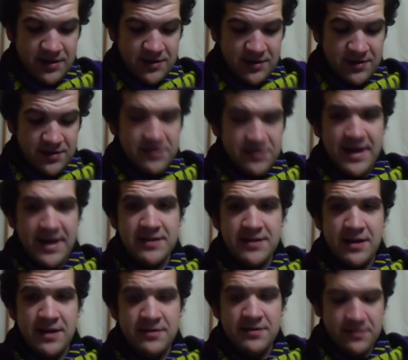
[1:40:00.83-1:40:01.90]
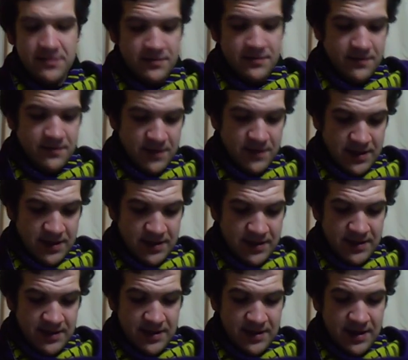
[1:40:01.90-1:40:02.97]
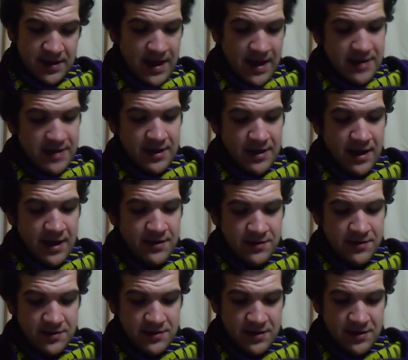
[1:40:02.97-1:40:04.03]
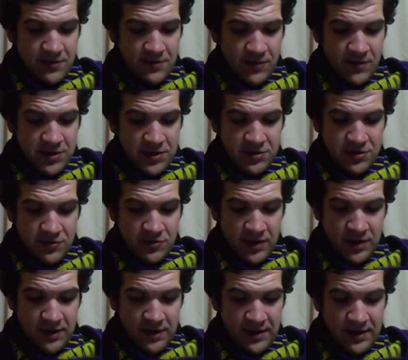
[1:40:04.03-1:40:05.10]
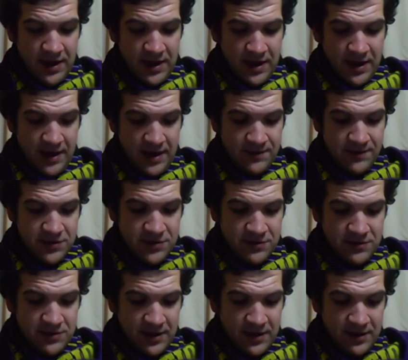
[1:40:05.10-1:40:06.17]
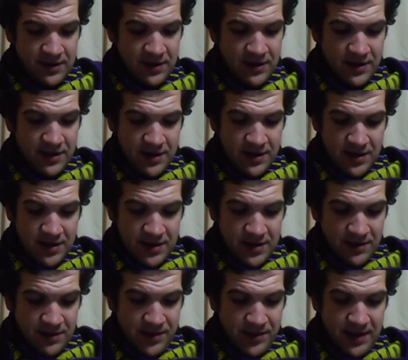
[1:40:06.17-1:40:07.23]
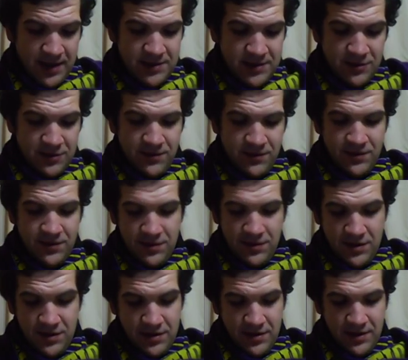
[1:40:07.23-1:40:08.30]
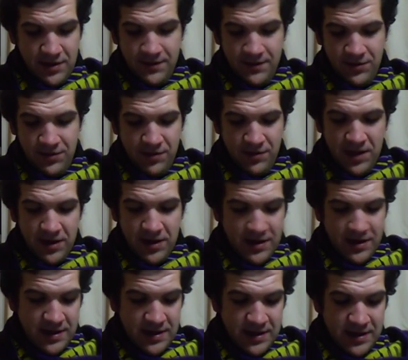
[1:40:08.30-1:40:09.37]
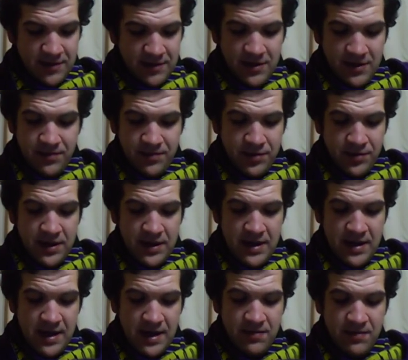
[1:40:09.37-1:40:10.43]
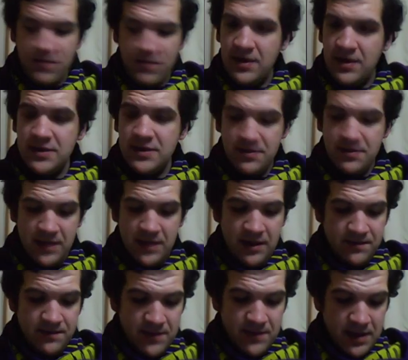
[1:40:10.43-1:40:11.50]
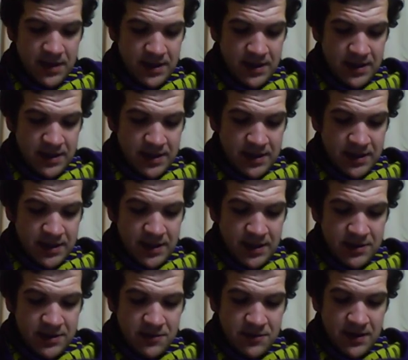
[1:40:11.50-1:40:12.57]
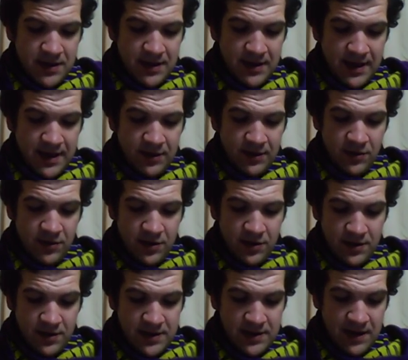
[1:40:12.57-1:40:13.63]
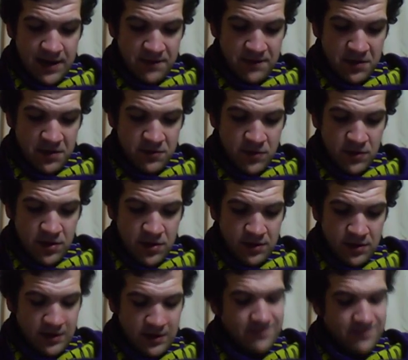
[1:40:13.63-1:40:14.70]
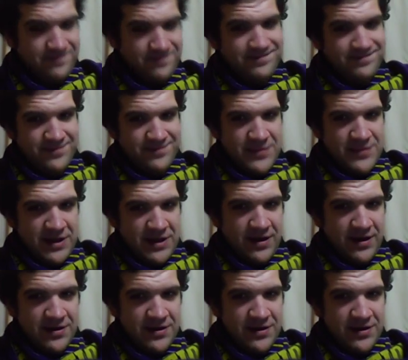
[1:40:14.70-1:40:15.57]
There's Aslan. Aslan, said the witch, quickening ever so slightly the pace of her thrumming. What a pretty name. What does it mean? He is the great lion who called us out of our own world. Sorry.